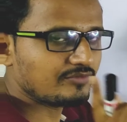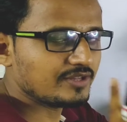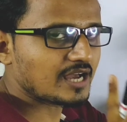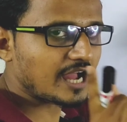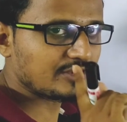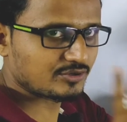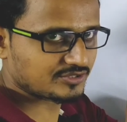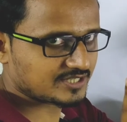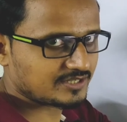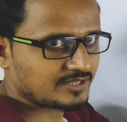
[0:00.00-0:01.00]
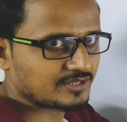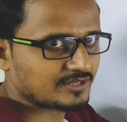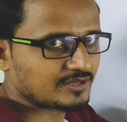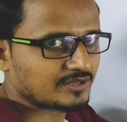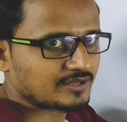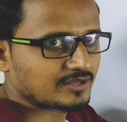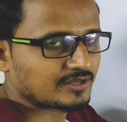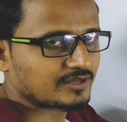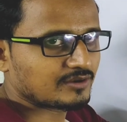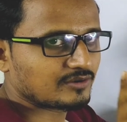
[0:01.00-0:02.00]
every hydrogen
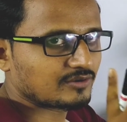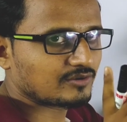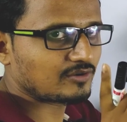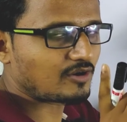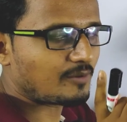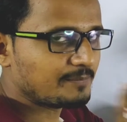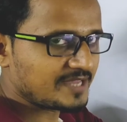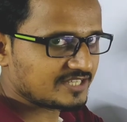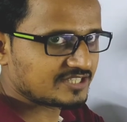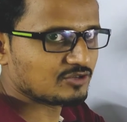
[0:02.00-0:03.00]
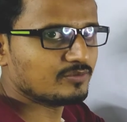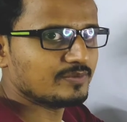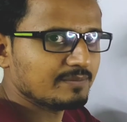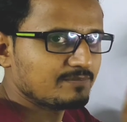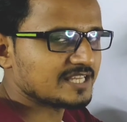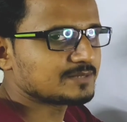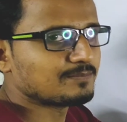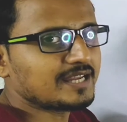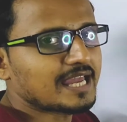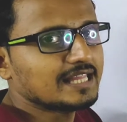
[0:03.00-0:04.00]
of BH3 will be replaced
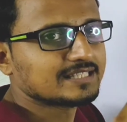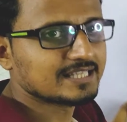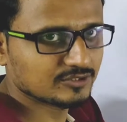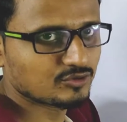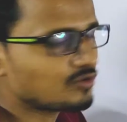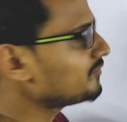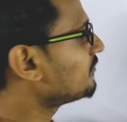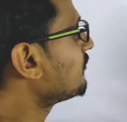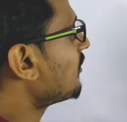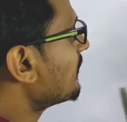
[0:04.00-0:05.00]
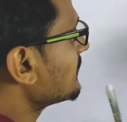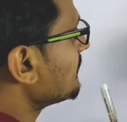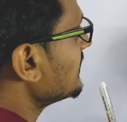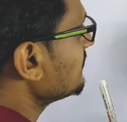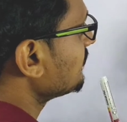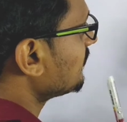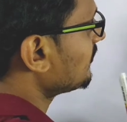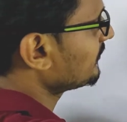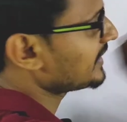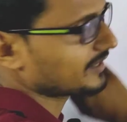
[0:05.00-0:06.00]
by alkyl group formed
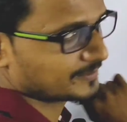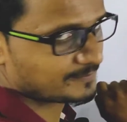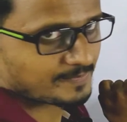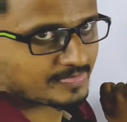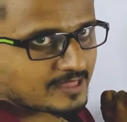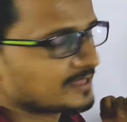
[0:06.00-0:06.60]
from here.